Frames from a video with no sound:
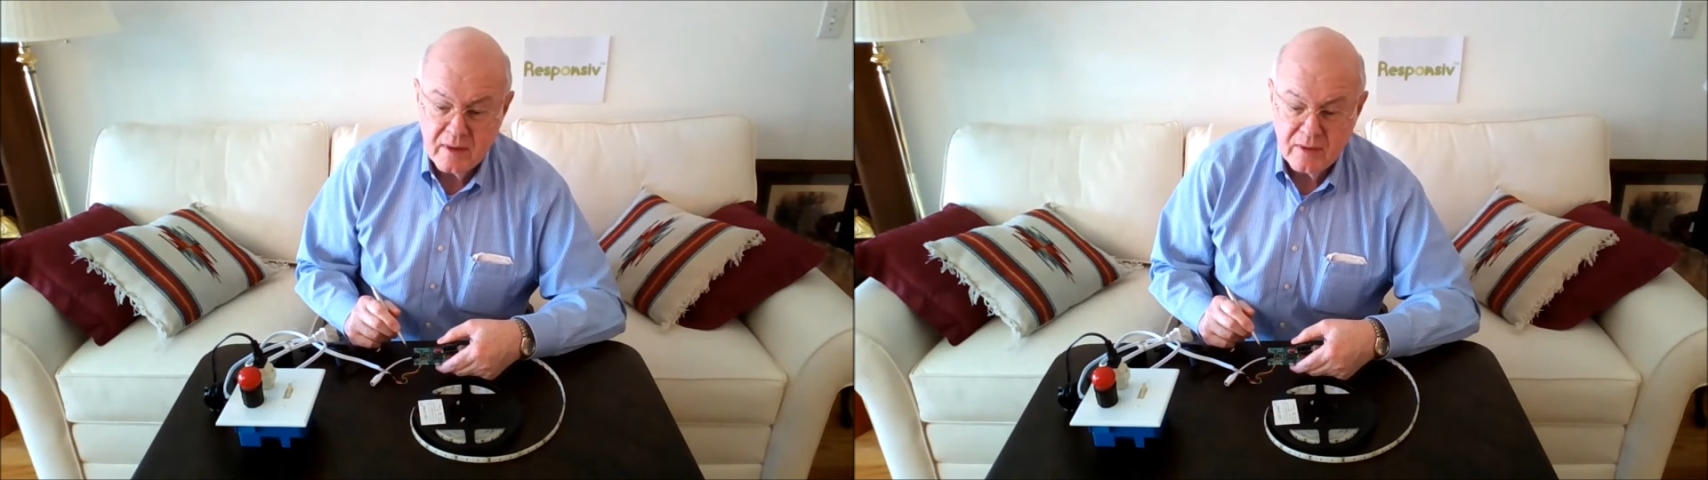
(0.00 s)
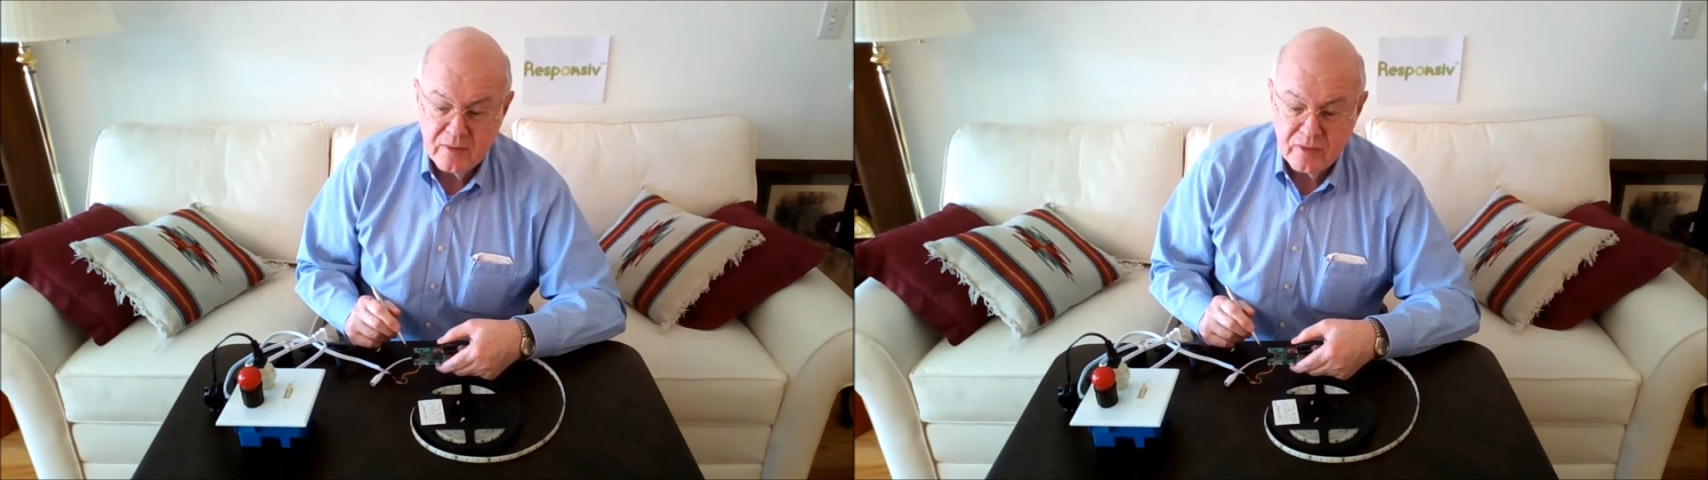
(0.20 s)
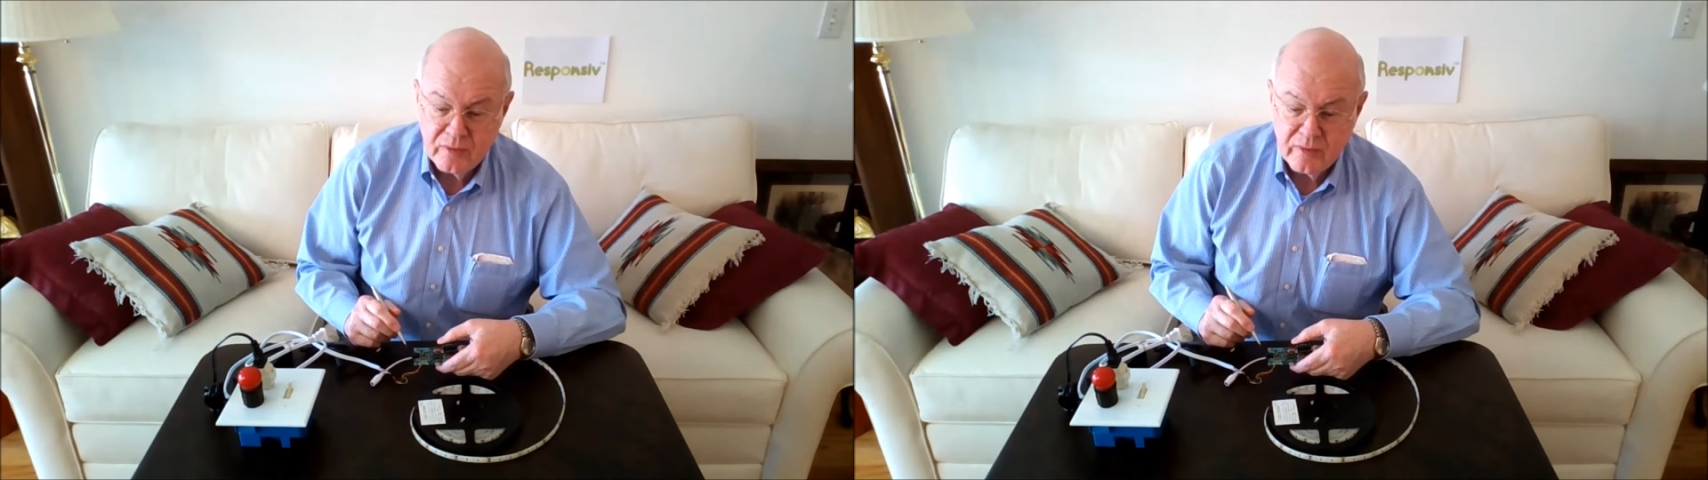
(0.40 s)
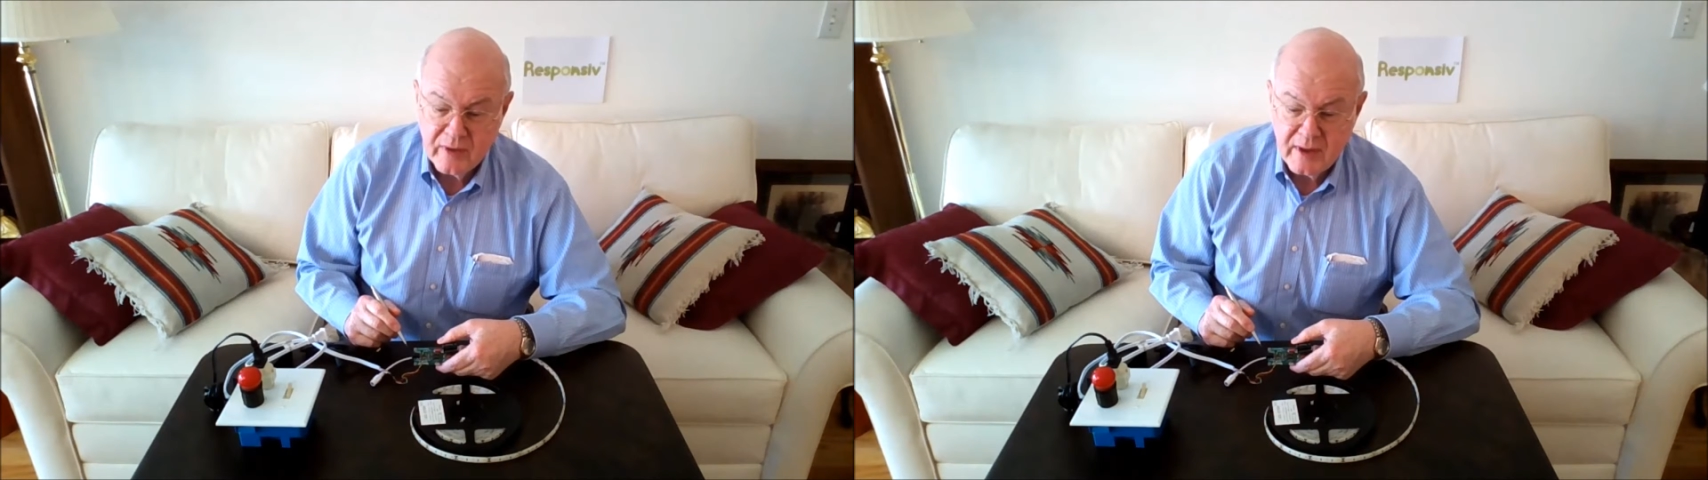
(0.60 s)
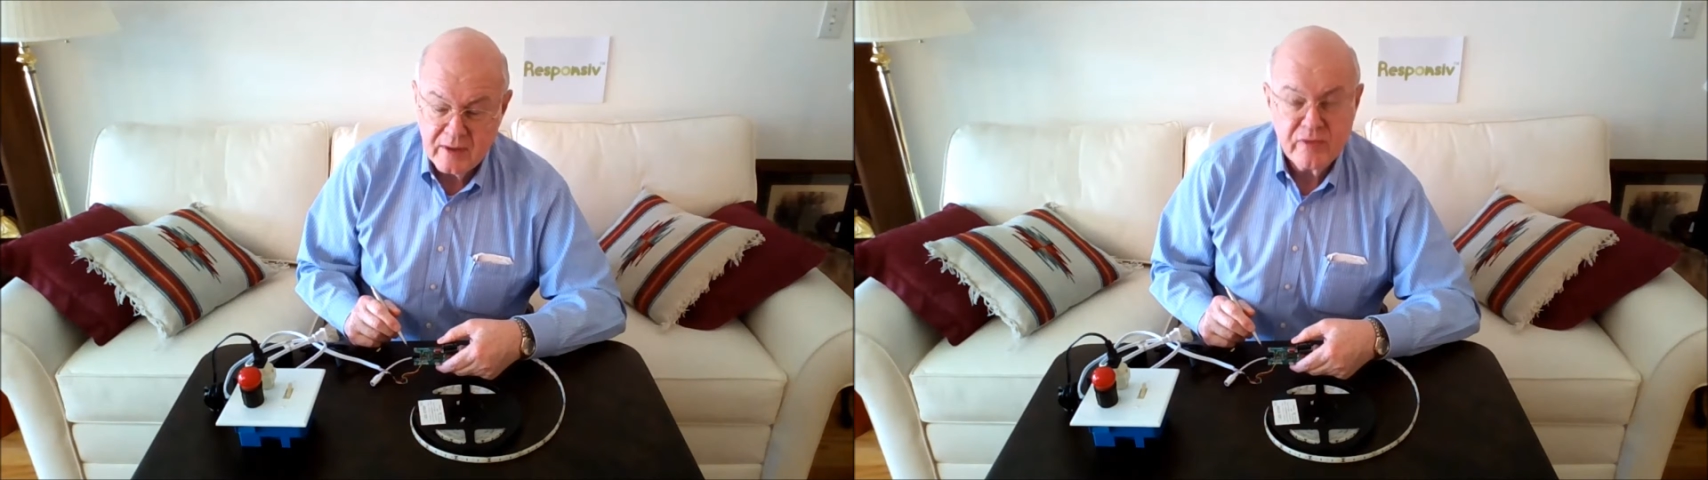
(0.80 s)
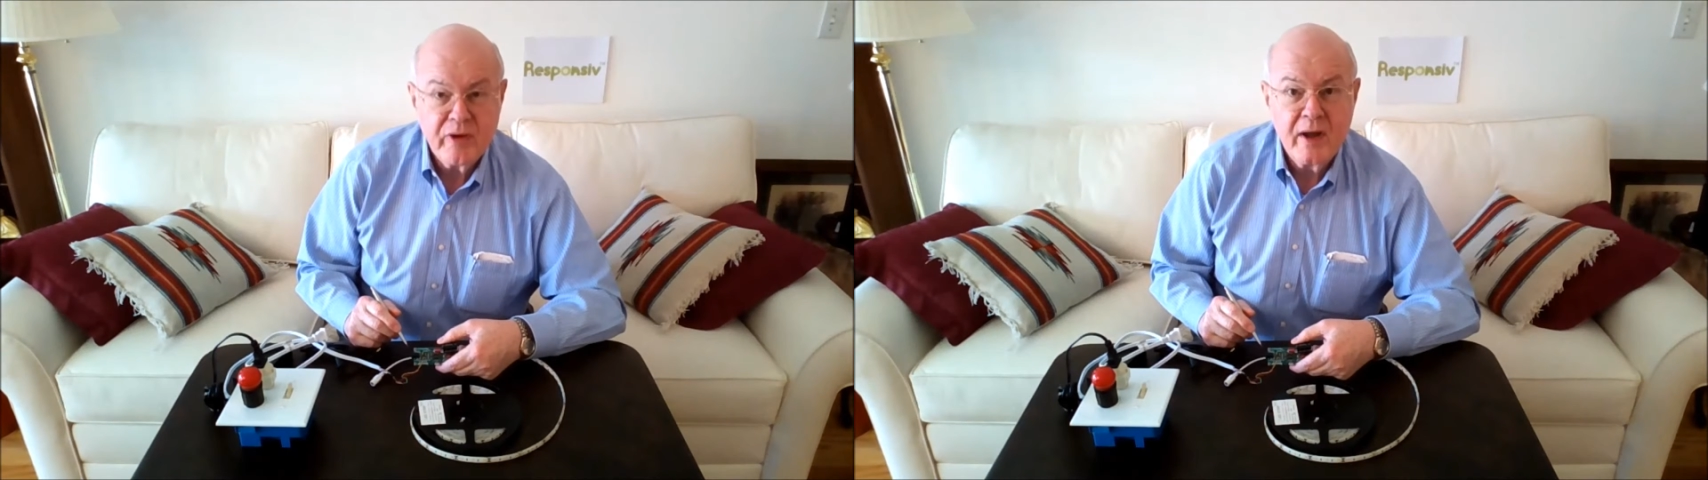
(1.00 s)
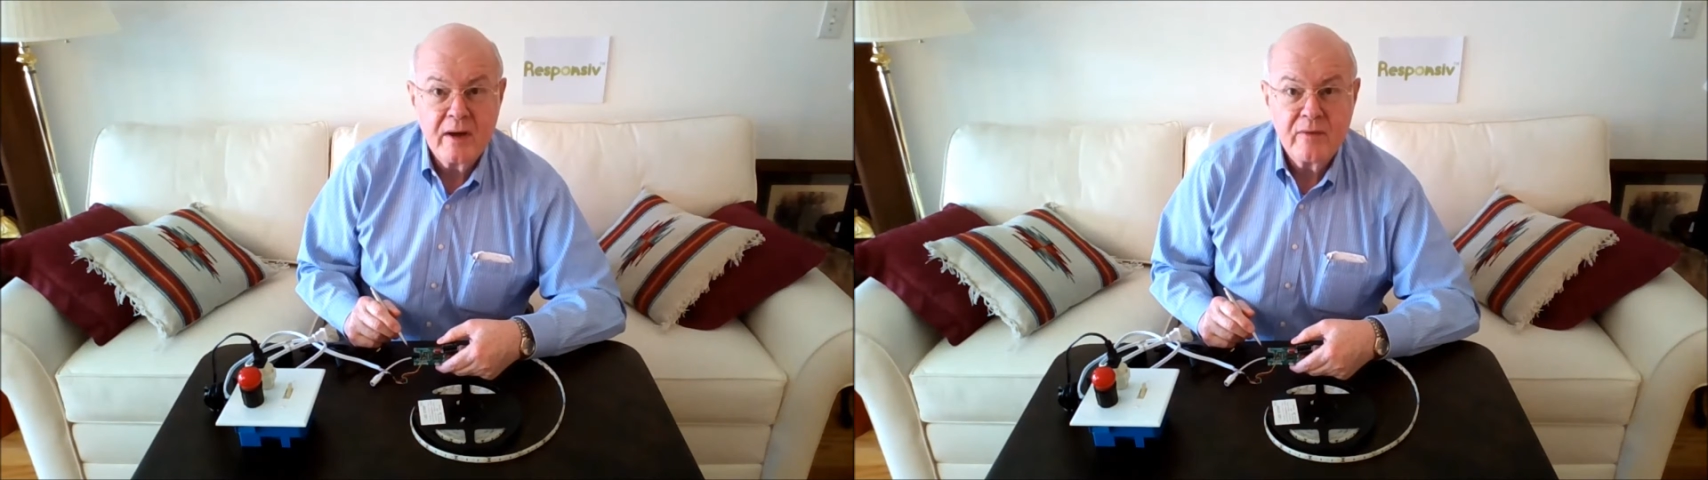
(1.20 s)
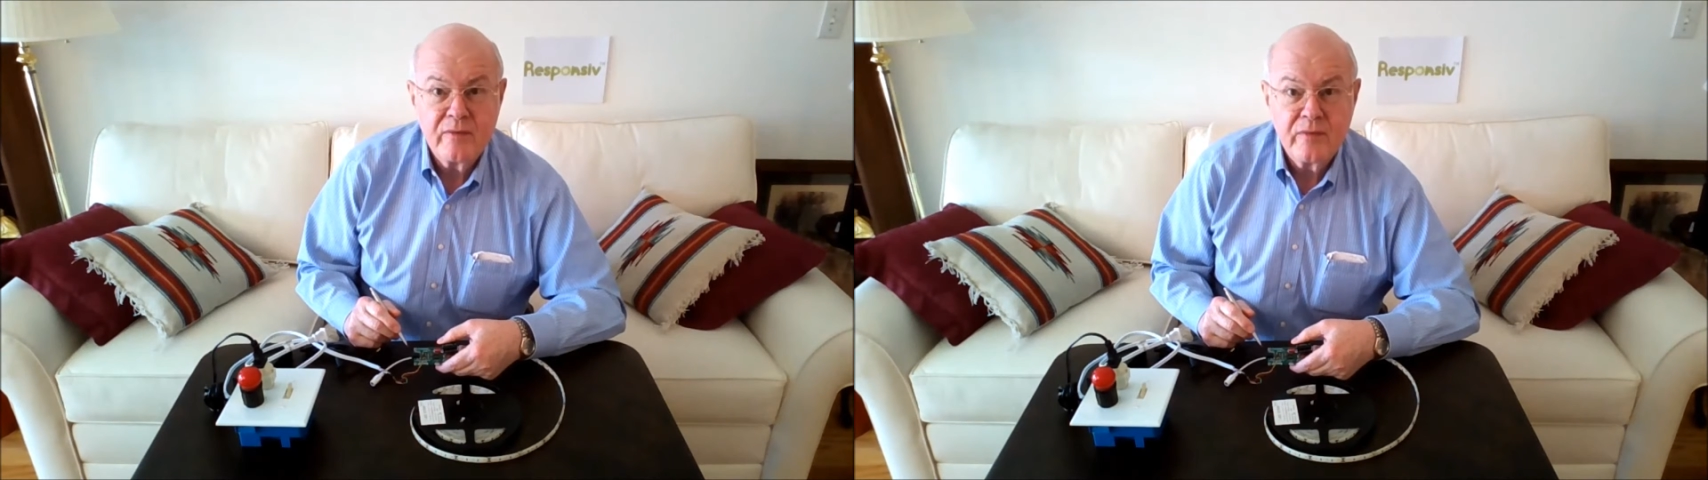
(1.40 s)
into the
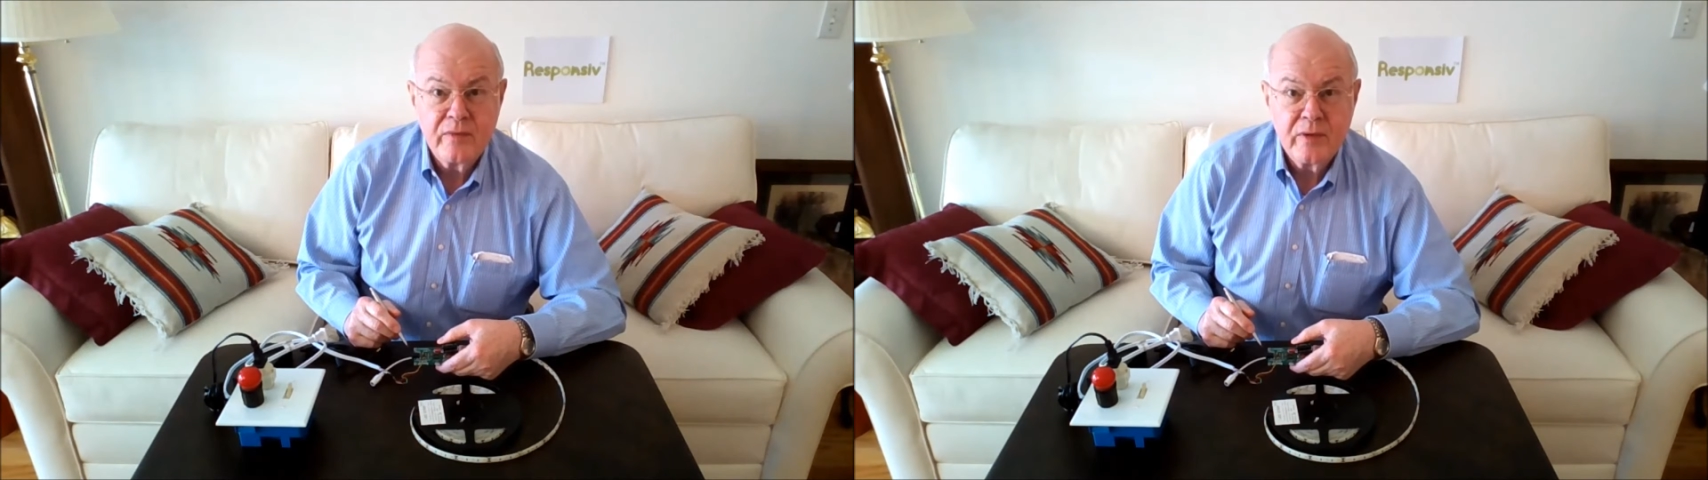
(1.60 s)
design of